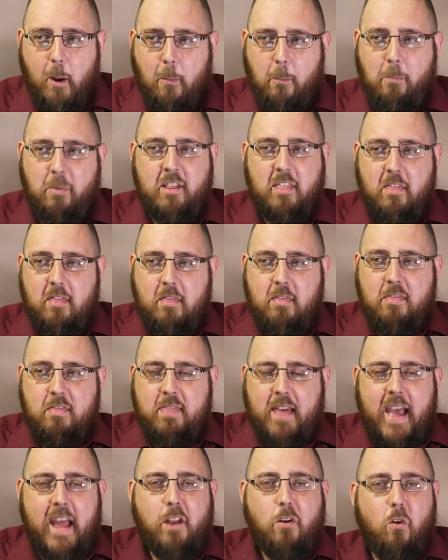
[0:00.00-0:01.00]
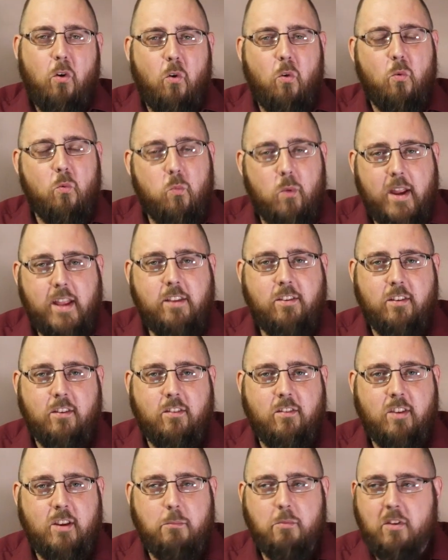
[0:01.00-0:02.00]
But that whole reason
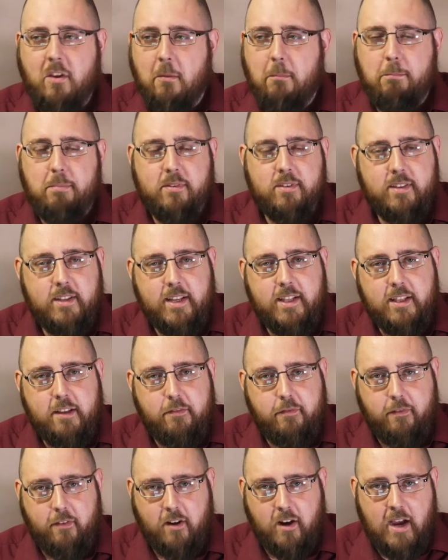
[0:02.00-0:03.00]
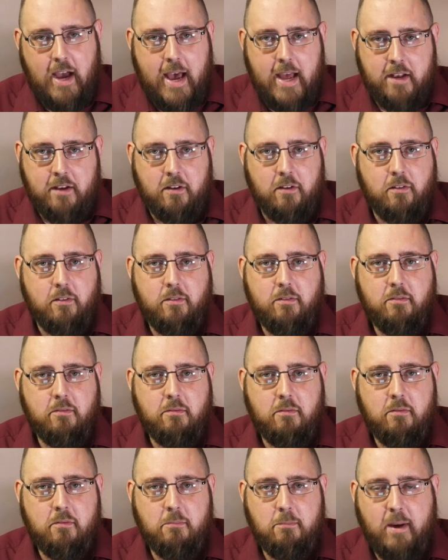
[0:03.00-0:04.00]
seems completely forgotten
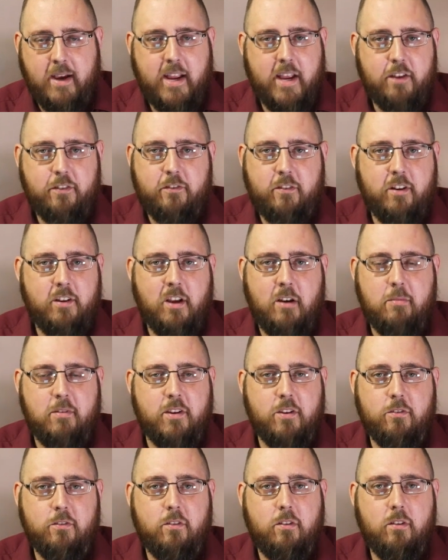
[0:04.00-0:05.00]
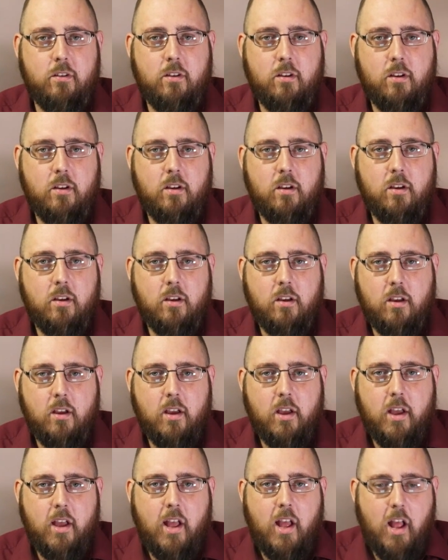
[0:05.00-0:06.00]
by SJWs.
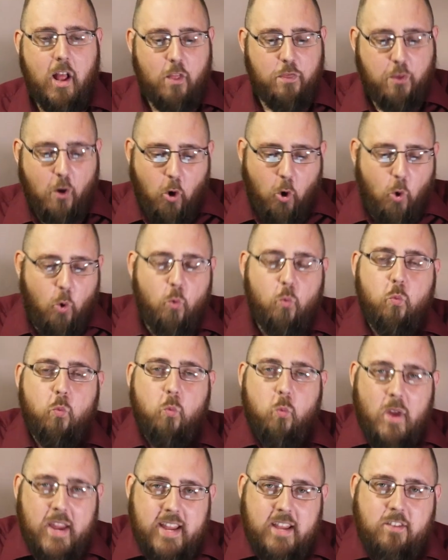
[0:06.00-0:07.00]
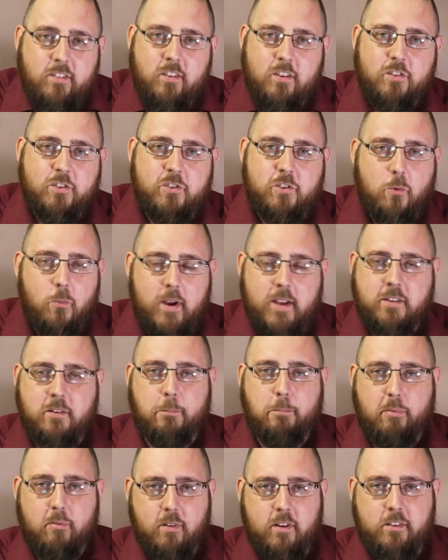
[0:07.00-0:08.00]
The whole reason she went to
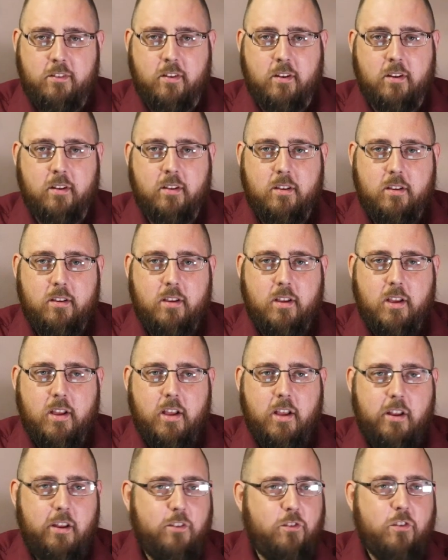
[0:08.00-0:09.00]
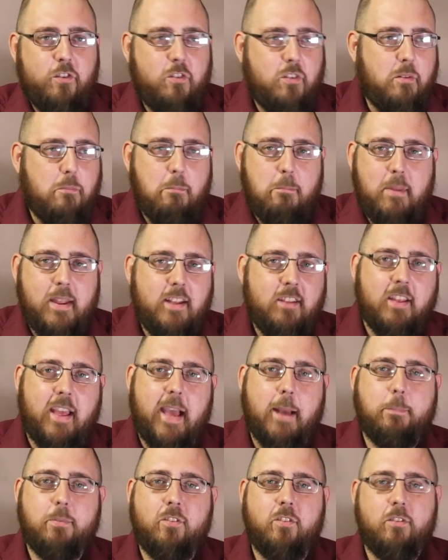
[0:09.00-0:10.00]
prison just means
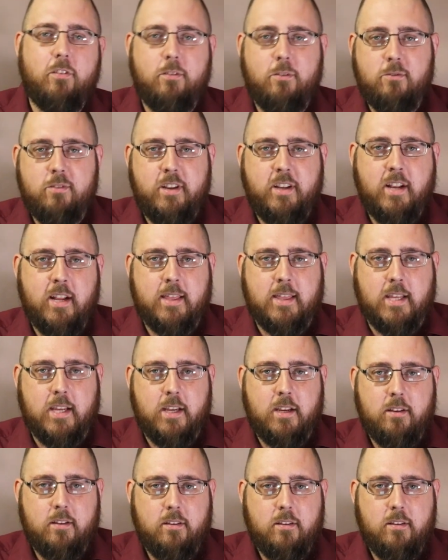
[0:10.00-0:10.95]
absolutely nothing.